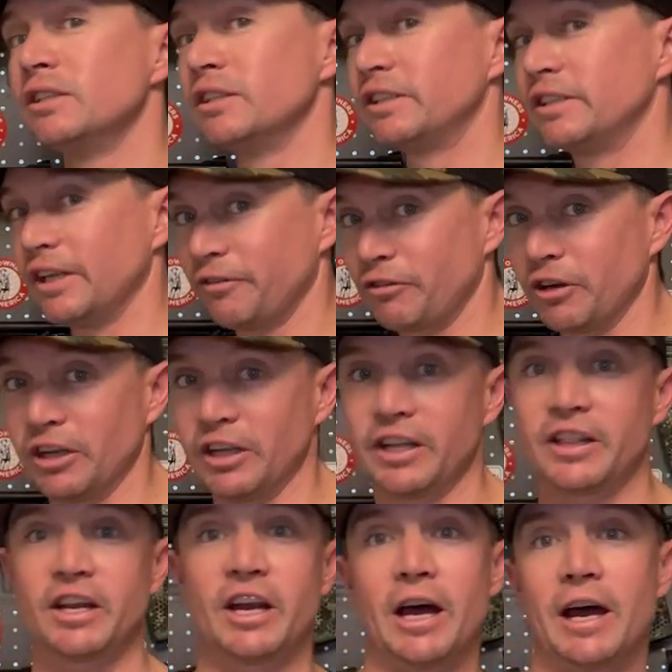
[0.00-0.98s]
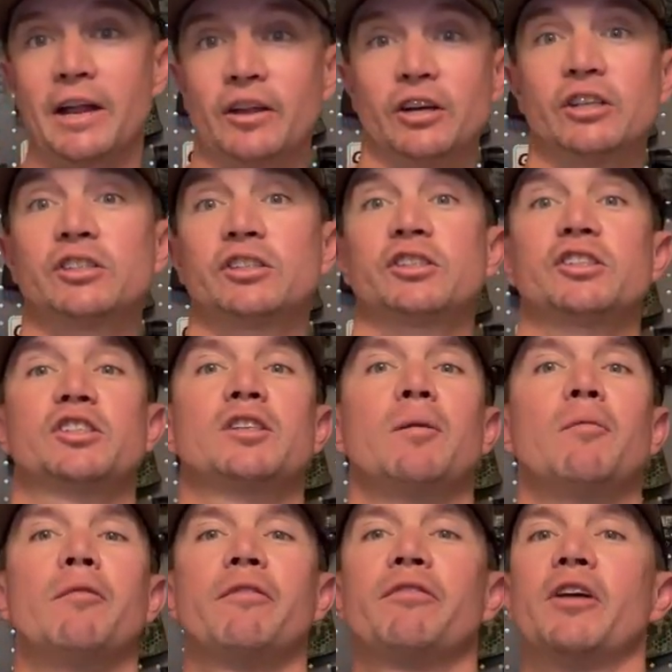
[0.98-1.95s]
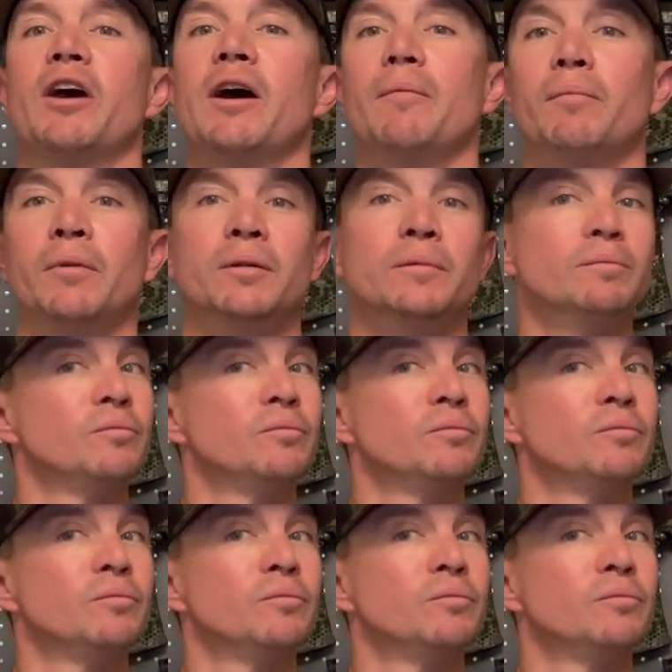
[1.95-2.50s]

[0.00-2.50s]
differently than others. Some of them